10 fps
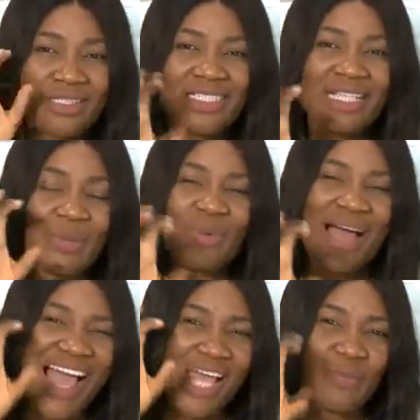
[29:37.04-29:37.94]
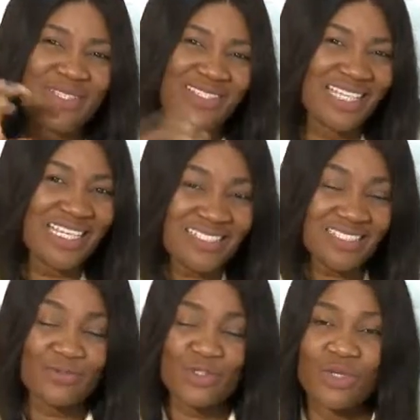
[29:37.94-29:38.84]
things that people are
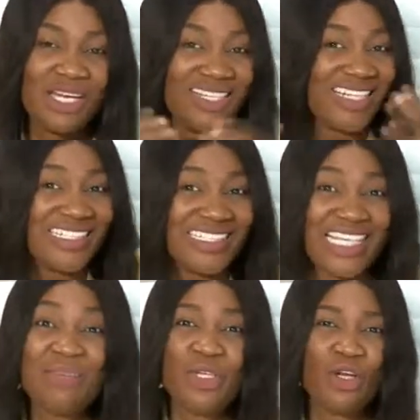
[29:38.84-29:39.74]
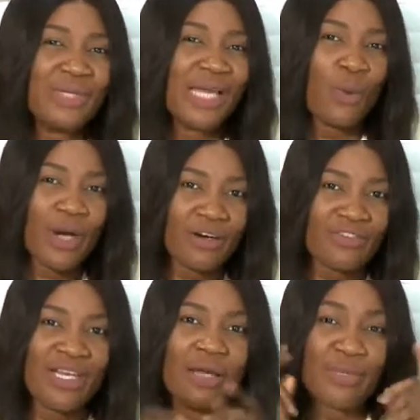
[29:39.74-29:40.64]
hypersensitive to, that they may not be aware of,
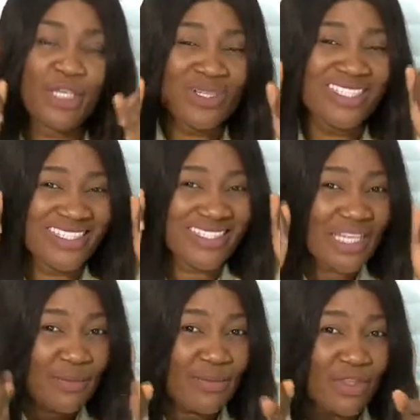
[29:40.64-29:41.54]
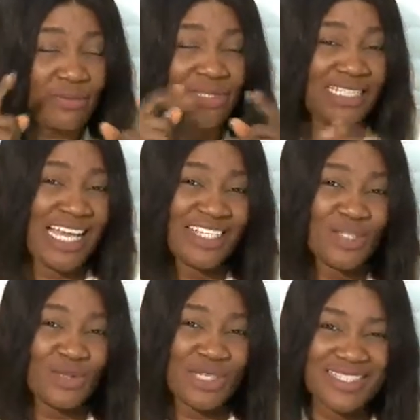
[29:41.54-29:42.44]
because the symptoms that they are
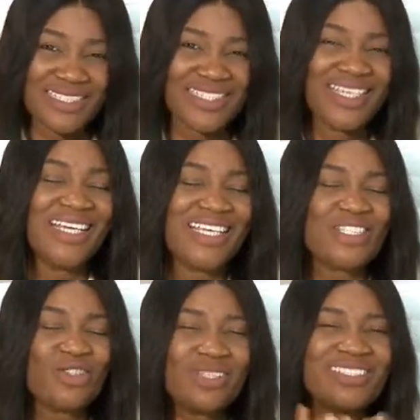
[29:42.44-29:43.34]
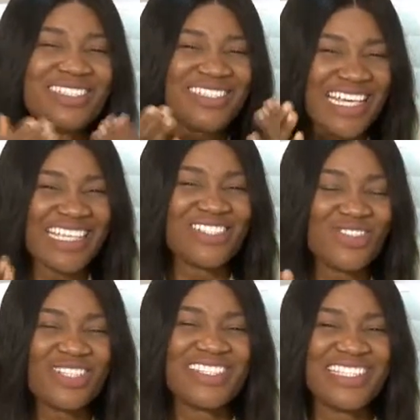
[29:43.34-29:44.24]
experiencing is not
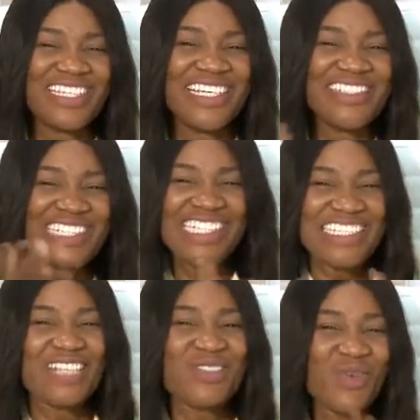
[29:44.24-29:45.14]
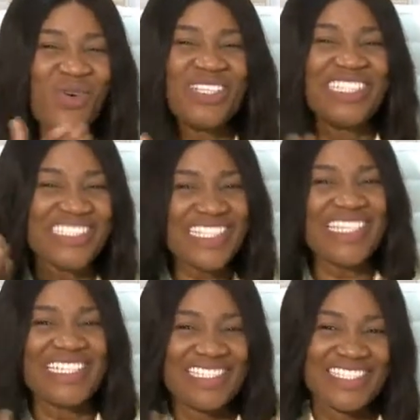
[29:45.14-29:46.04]
related to what they
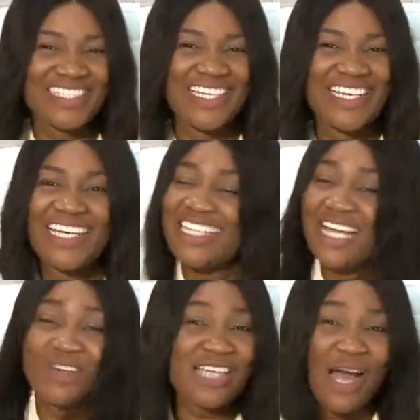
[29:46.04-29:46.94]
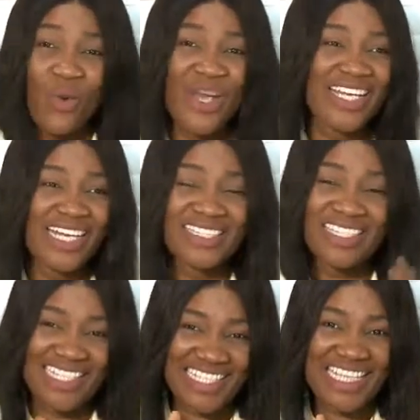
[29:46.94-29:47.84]
think it is. They are not aware that
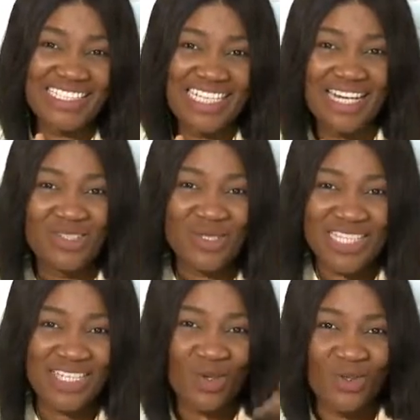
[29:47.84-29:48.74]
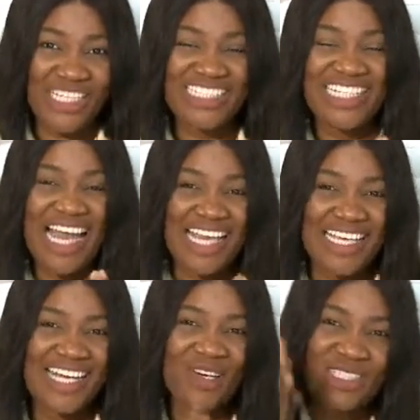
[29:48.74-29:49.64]
is that their roasted corn that they like,
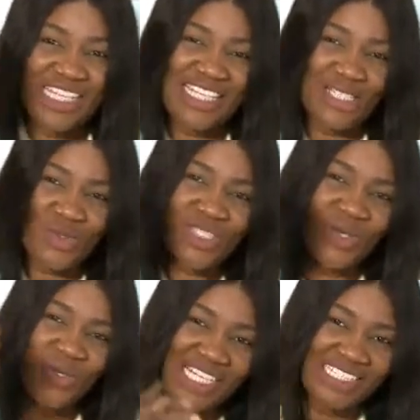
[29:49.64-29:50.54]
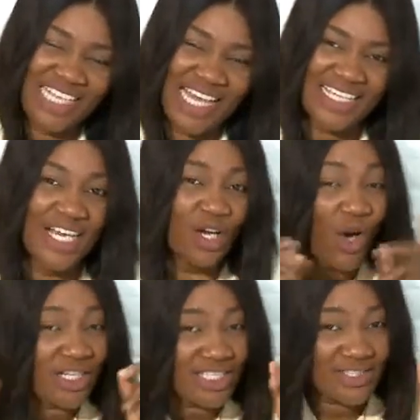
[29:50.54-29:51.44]
or that their sweet corn that they like.
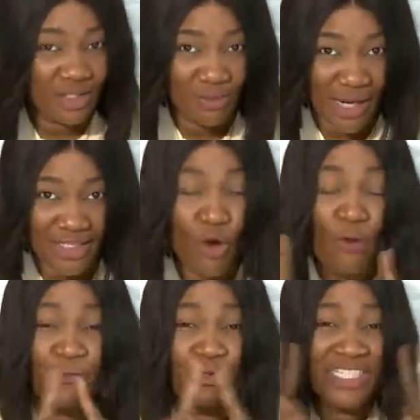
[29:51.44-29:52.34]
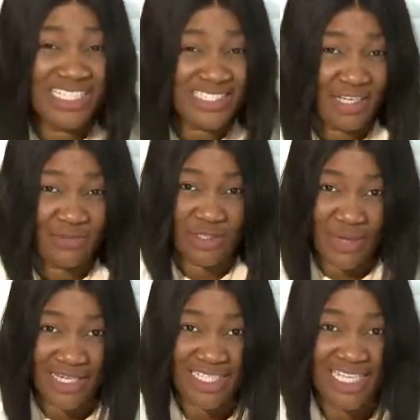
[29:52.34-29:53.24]
Corn is not bad. No food in itself is
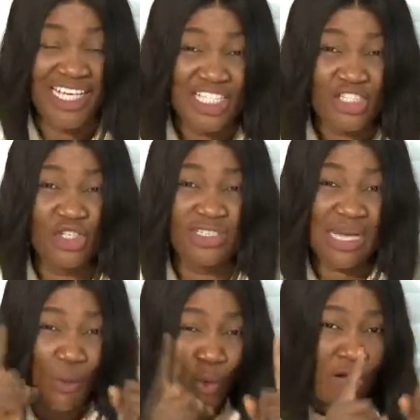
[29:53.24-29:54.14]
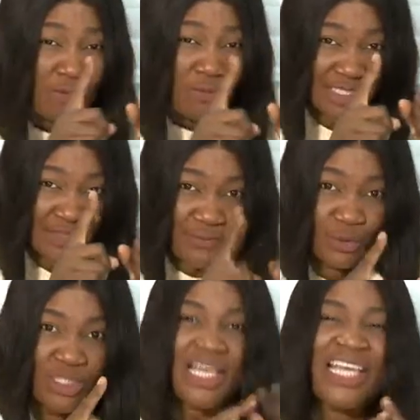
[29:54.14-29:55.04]
bad. It's just that one man's
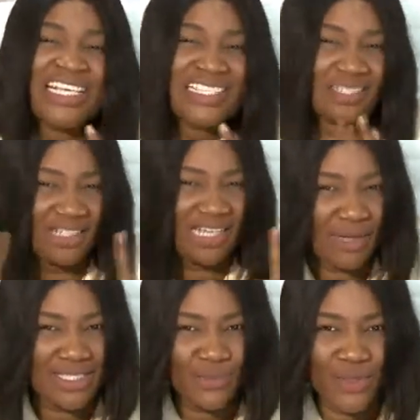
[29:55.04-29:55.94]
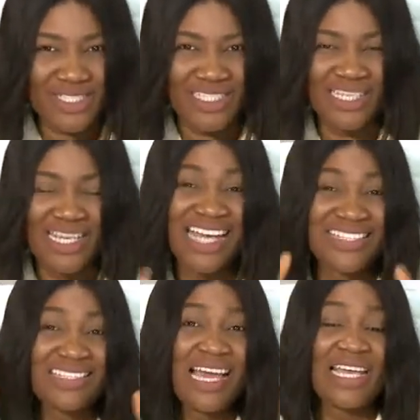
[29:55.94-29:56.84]
food is another man's poison.
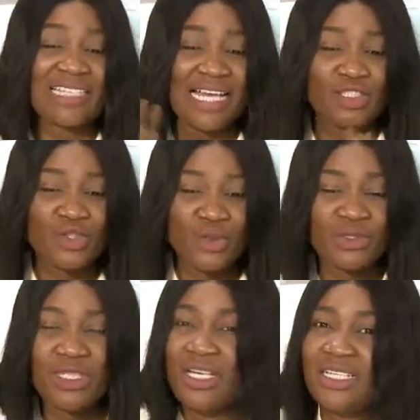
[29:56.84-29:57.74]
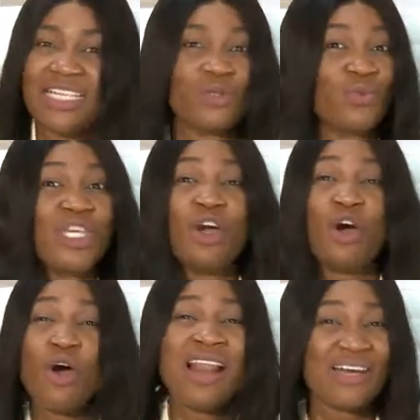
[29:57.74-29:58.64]
And science has shown that we
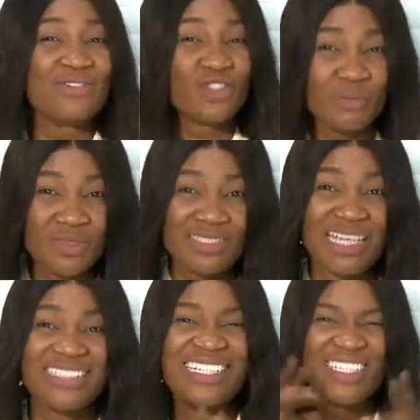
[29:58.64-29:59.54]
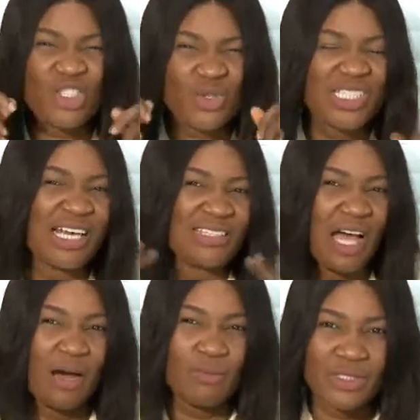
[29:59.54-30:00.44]
all have something that triggers
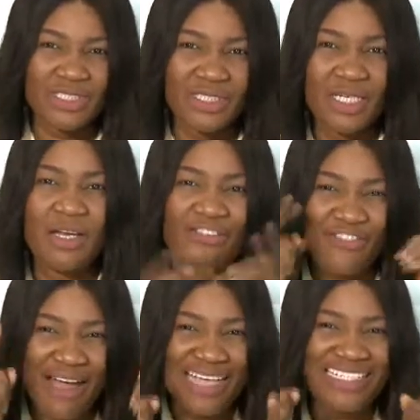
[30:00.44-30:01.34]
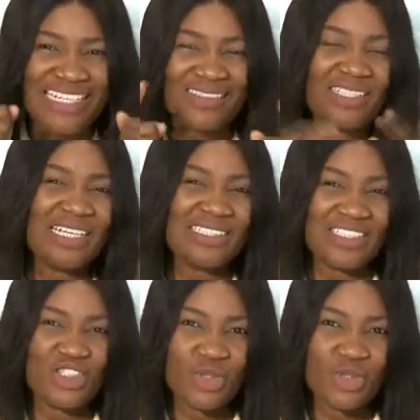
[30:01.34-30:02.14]
our body. Find that thing that is a